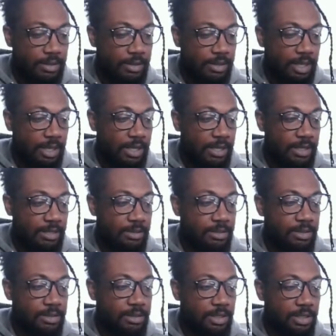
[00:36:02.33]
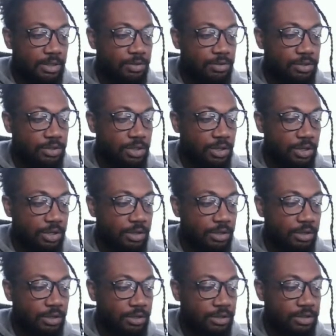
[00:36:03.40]
They still saw
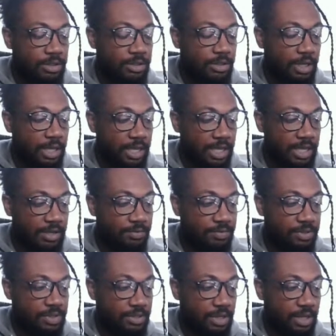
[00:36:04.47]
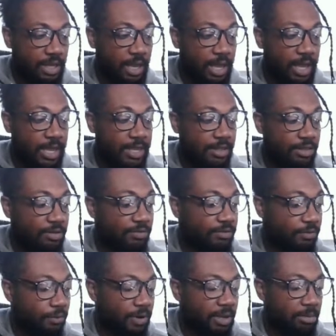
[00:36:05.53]
the slaves and the
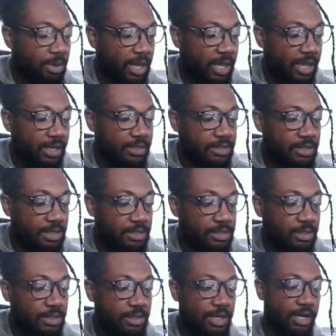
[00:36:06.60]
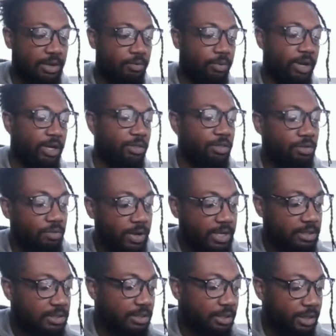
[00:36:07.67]
free blacks as a direct
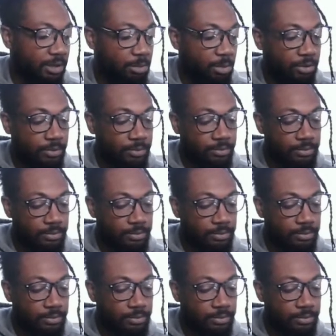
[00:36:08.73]
threat to labor.